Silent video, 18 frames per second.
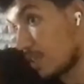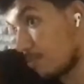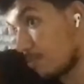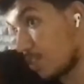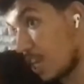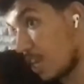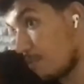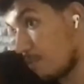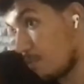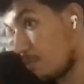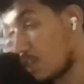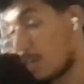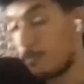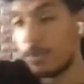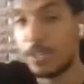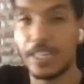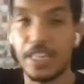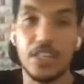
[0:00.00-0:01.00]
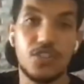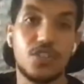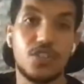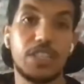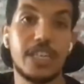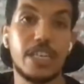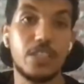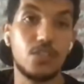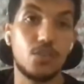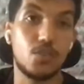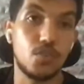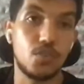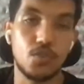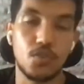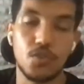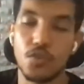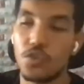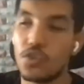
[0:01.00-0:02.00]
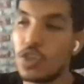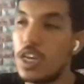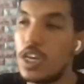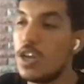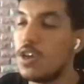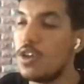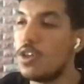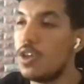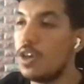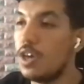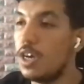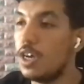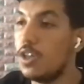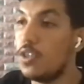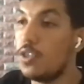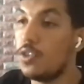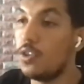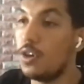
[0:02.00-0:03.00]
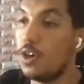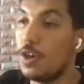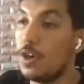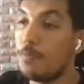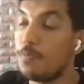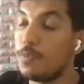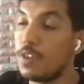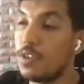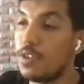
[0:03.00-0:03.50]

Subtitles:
time of your application and reduce the